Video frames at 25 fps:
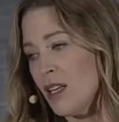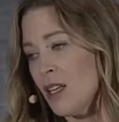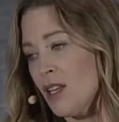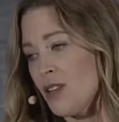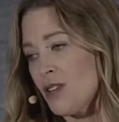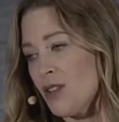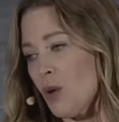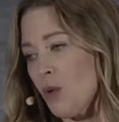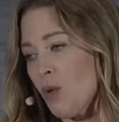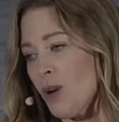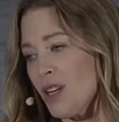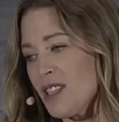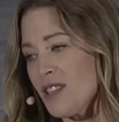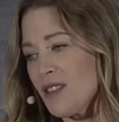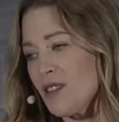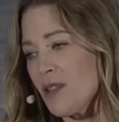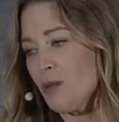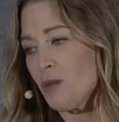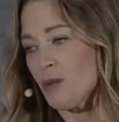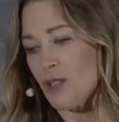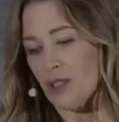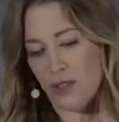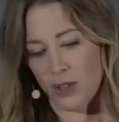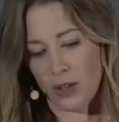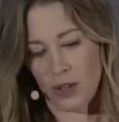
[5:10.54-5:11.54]
So what's the
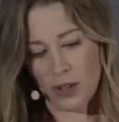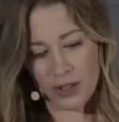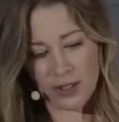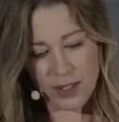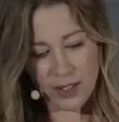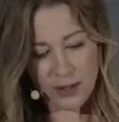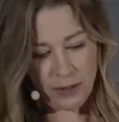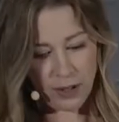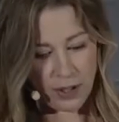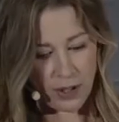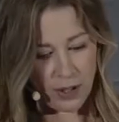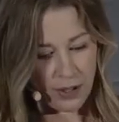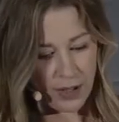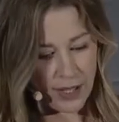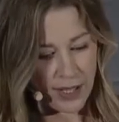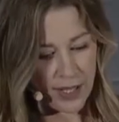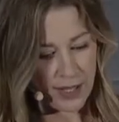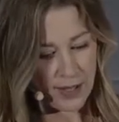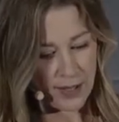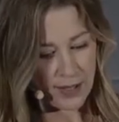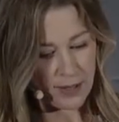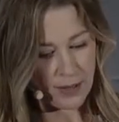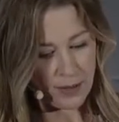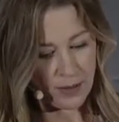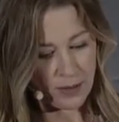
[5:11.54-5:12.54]
result of all
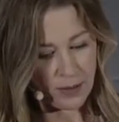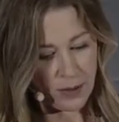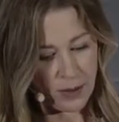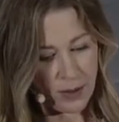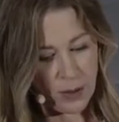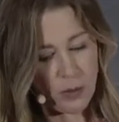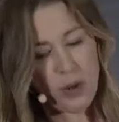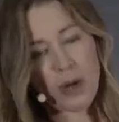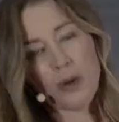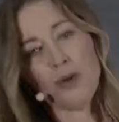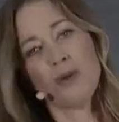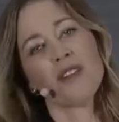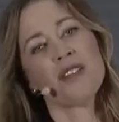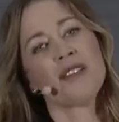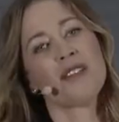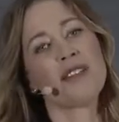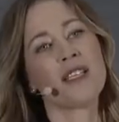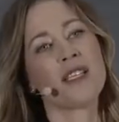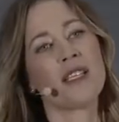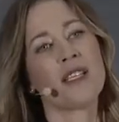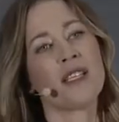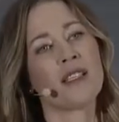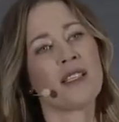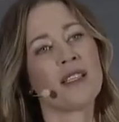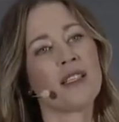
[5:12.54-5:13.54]
this? What we're
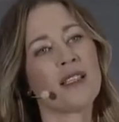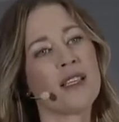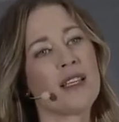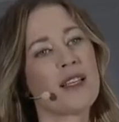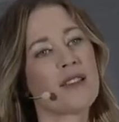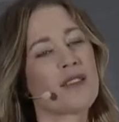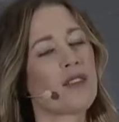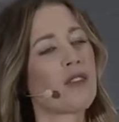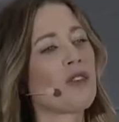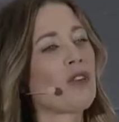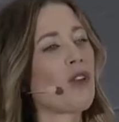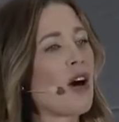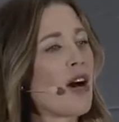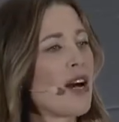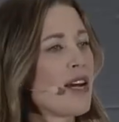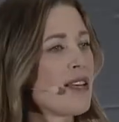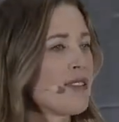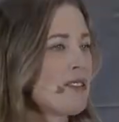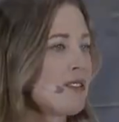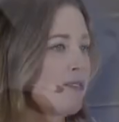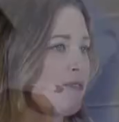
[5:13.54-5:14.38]
seeing is a loss